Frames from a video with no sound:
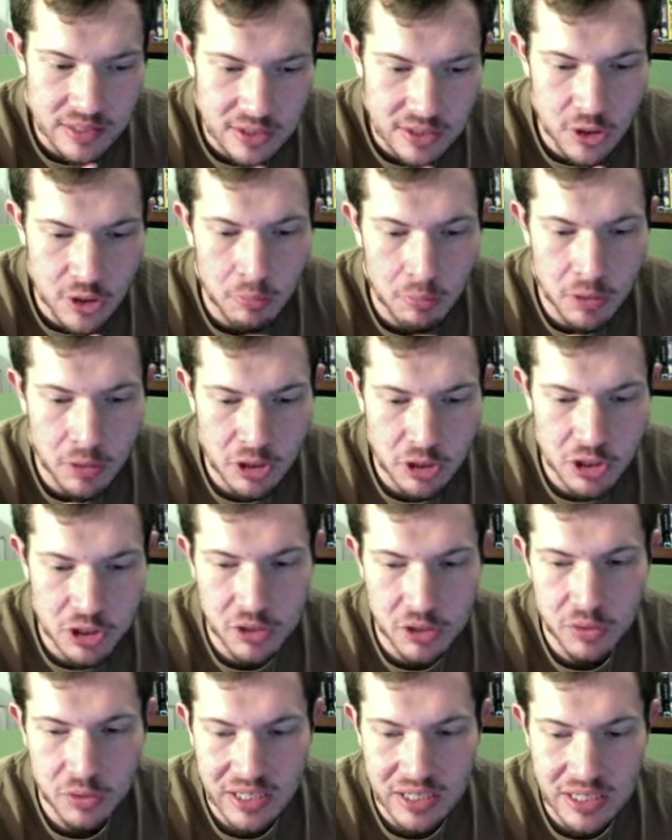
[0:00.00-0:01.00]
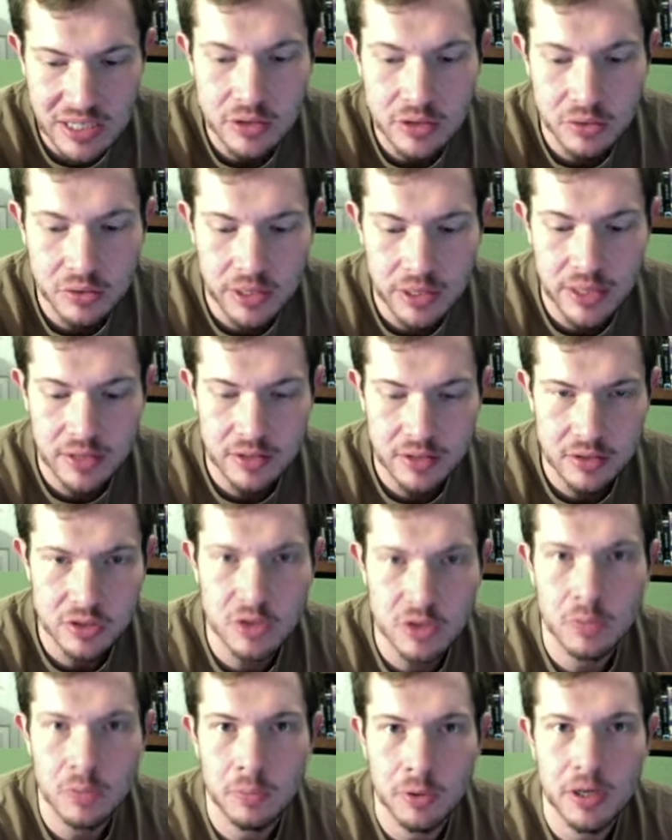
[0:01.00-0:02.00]
so much so that he created
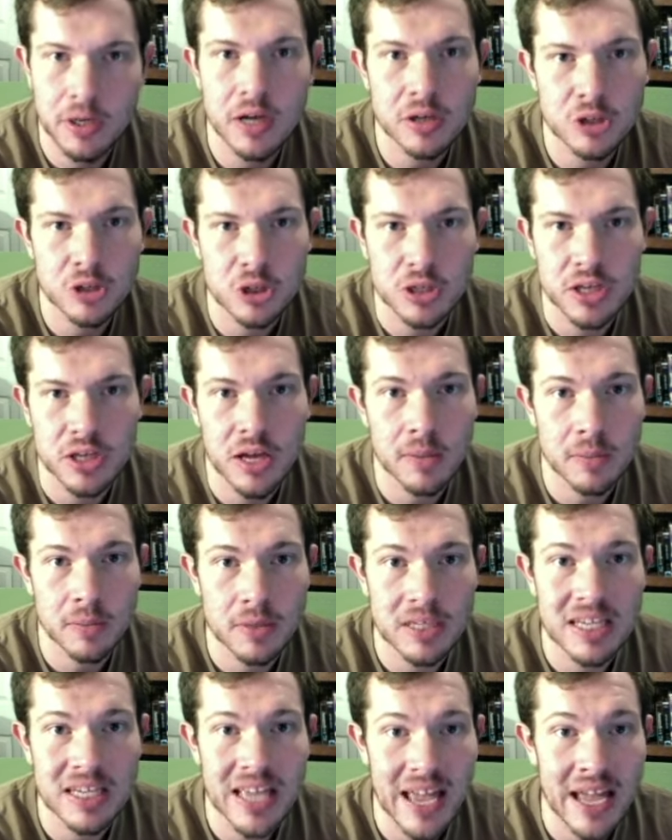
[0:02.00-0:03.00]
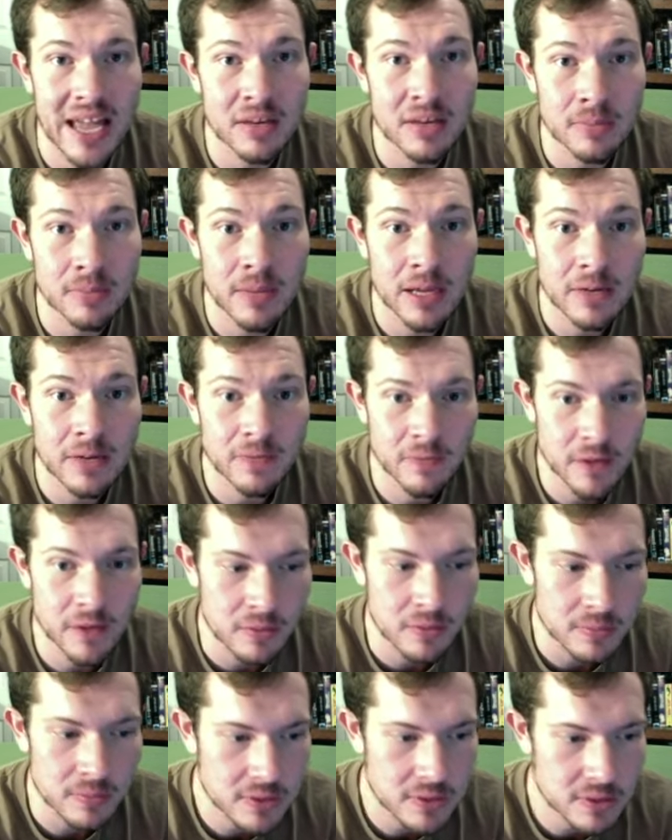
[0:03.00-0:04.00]
his own production company, Handmade
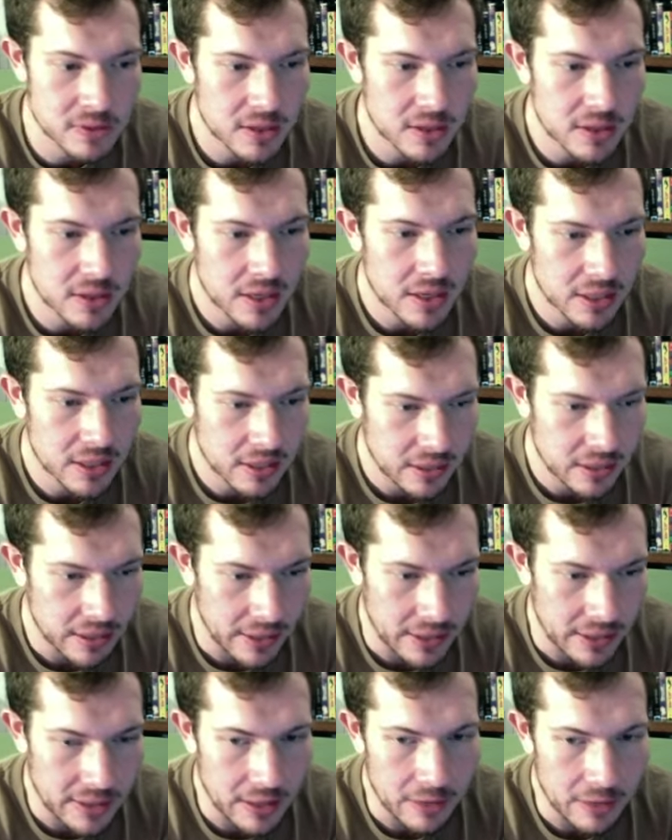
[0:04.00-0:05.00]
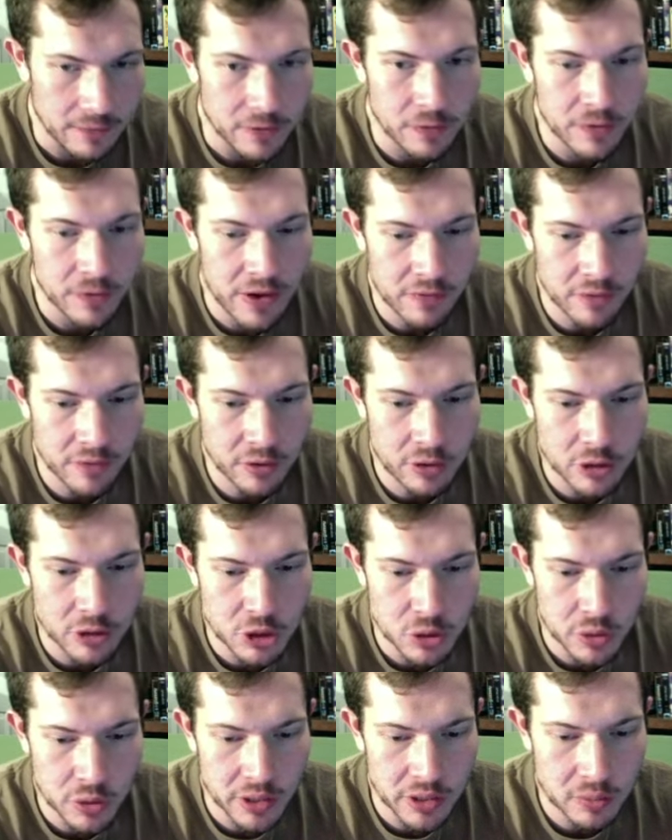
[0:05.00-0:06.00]
Films. Like if you've ever
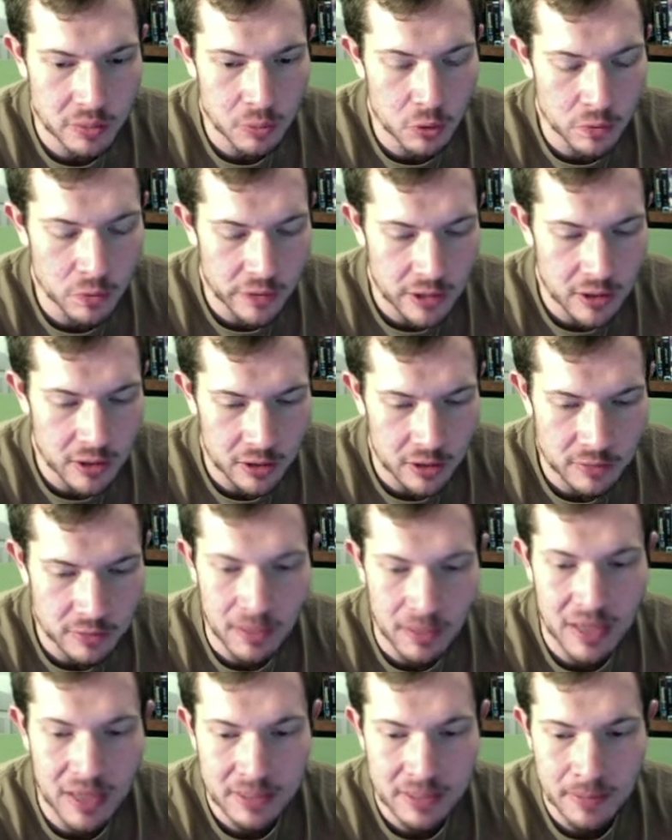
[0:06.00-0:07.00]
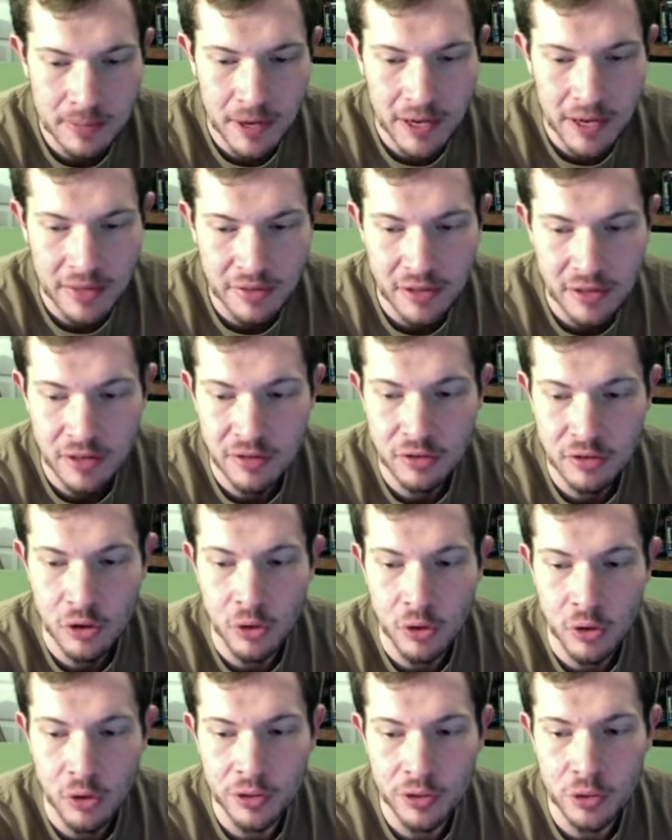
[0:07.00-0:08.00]
enjoyed a movie called Monty Python and the
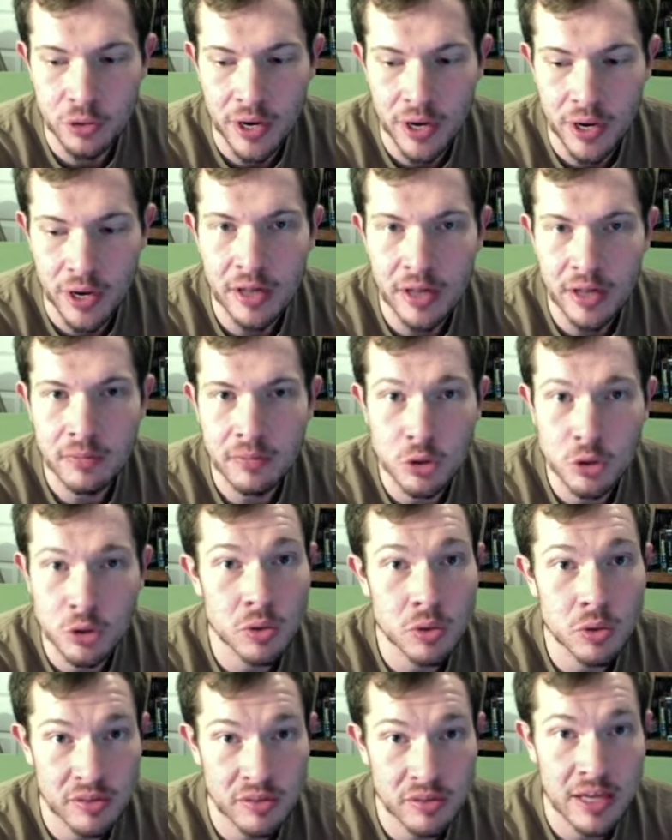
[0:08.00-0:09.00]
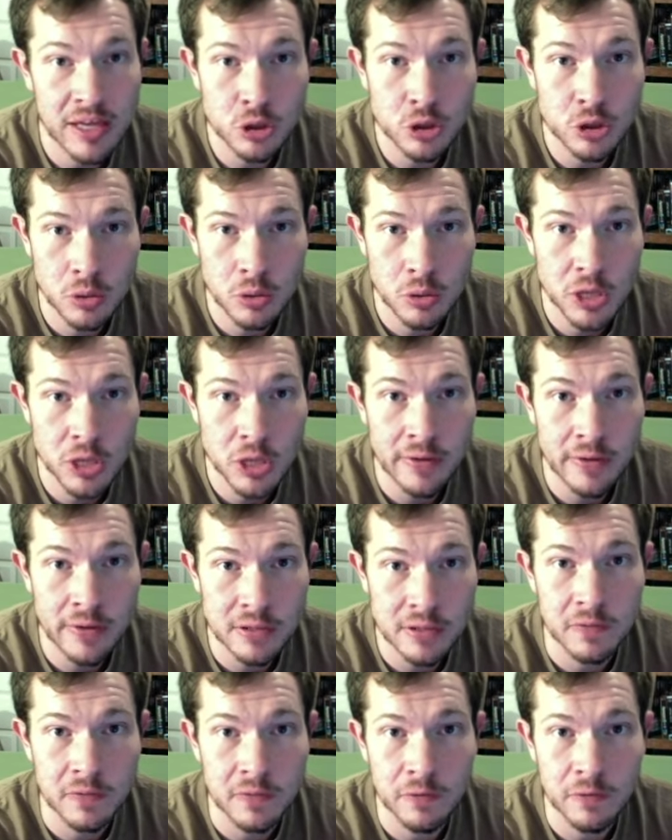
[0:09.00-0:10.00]
Holy Grail, you can thank George
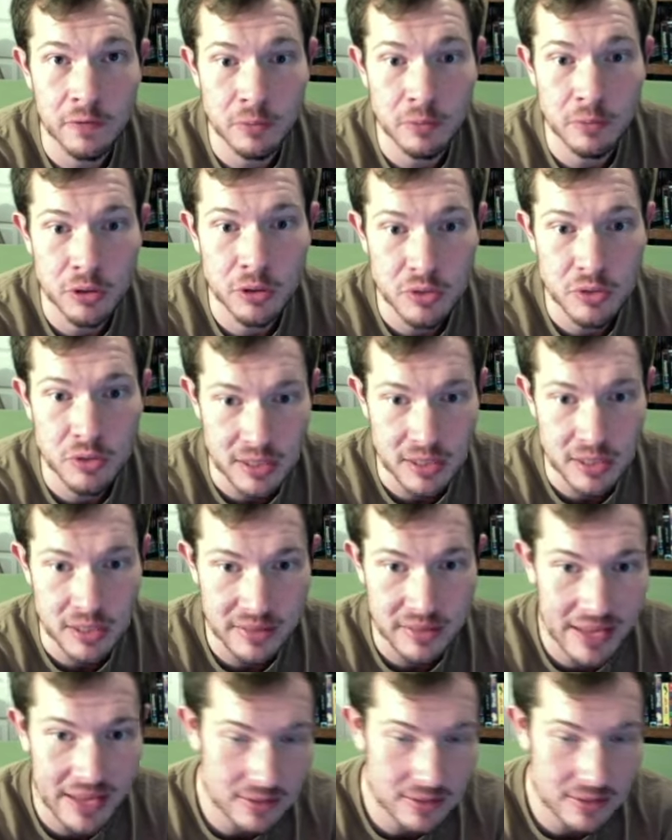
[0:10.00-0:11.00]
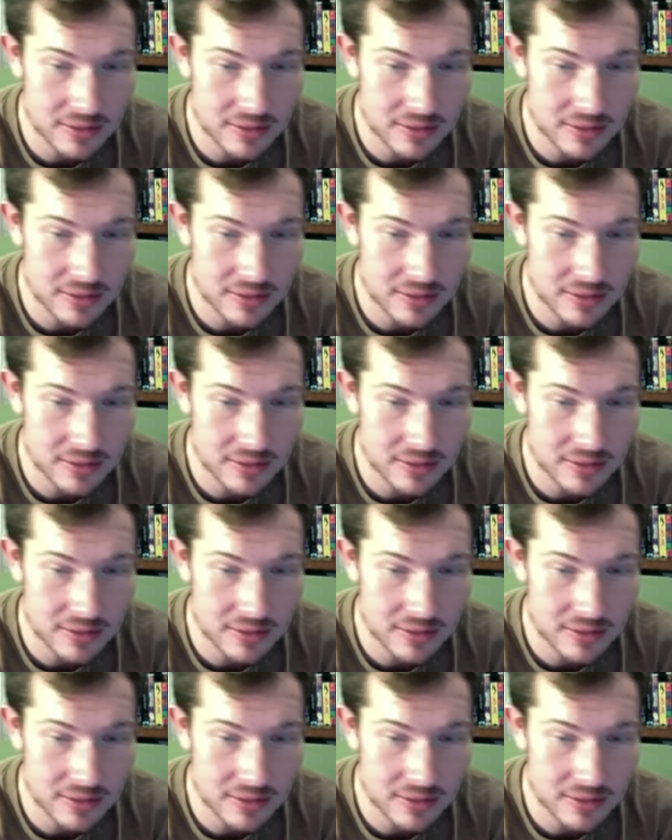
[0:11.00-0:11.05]
Harrison for producing that.